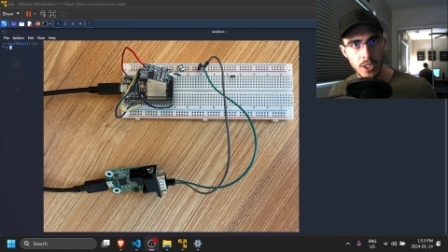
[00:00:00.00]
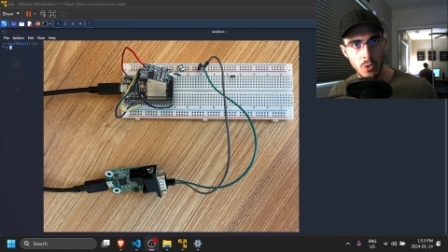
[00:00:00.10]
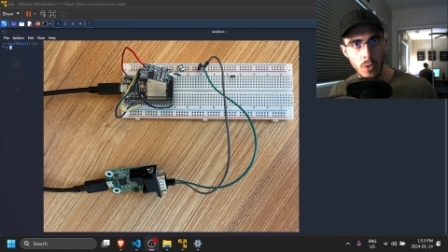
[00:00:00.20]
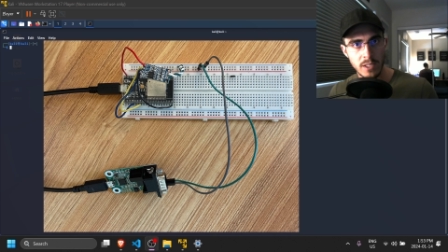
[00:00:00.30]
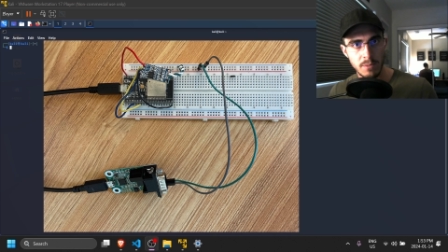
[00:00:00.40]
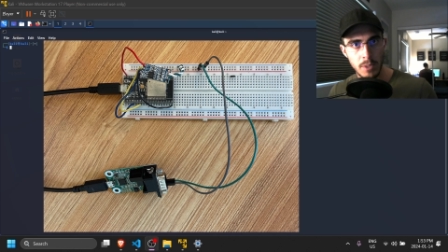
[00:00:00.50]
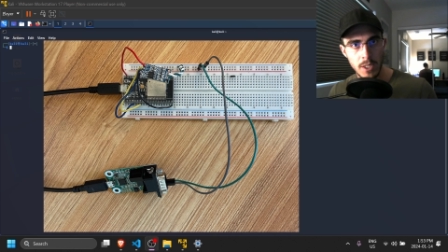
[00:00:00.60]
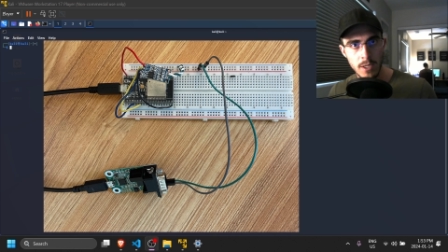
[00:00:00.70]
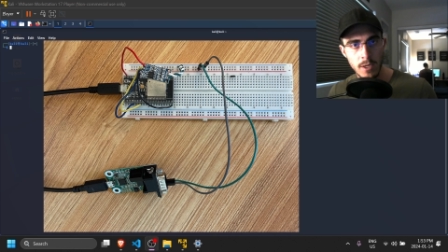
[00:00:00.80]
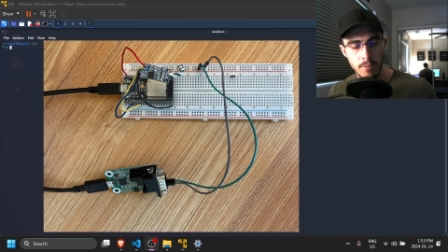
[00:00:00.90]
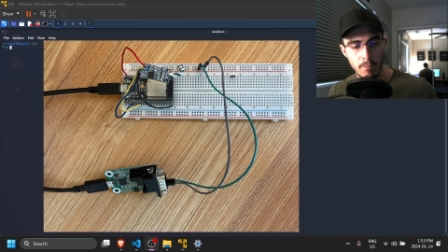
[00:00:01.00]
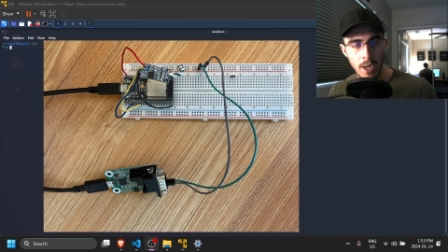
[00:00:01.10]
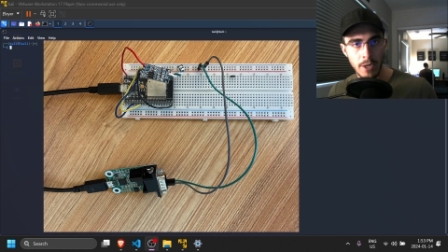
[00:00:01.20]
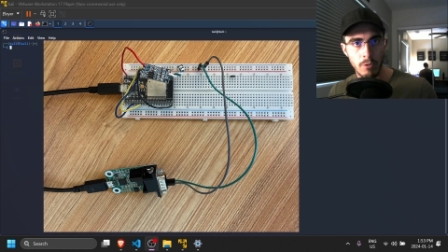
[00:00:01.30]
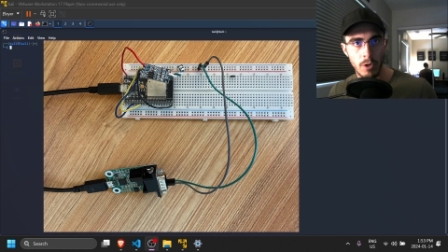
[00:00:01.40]
USB
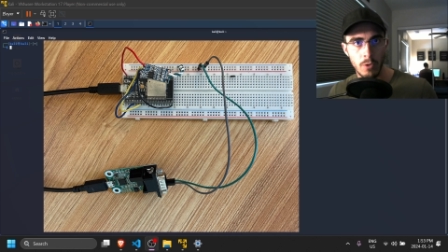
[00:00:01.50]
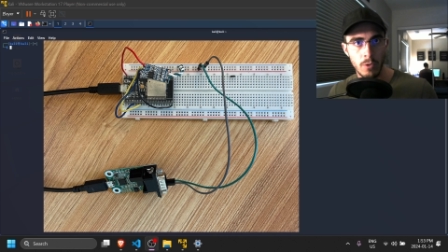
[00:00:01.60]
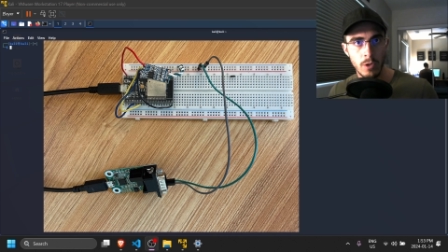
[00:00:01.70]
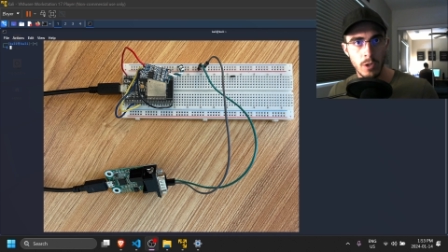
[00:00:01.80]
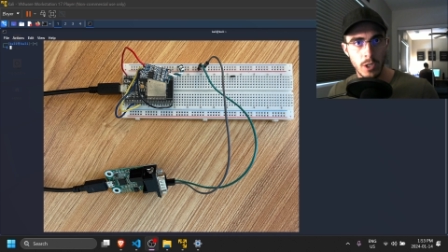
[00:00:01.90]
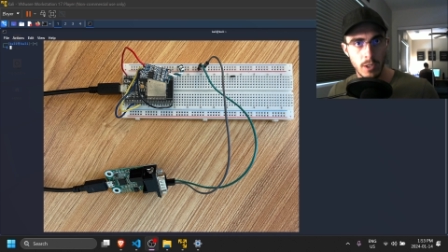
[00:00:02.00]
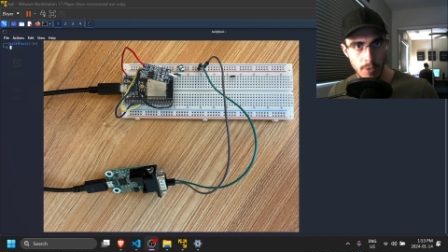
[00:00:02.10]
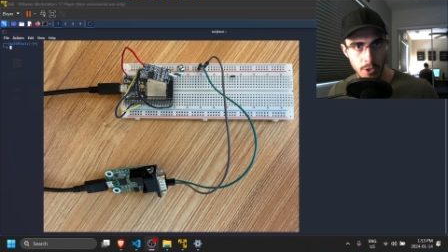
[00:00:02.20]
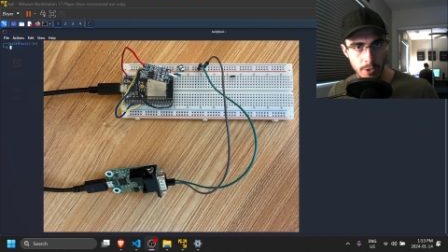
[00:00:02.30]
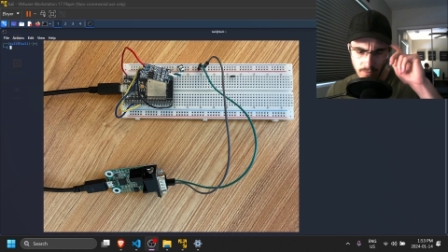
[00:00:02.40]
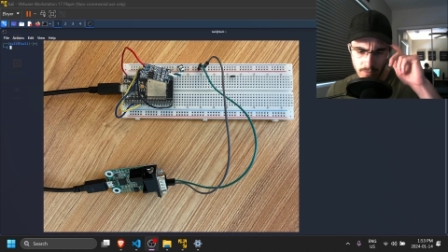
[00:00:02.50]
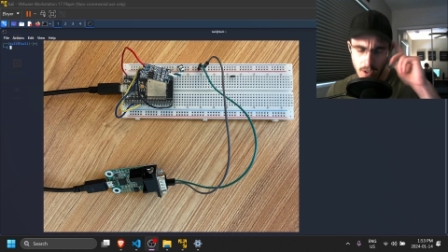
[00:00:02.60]
micro converter.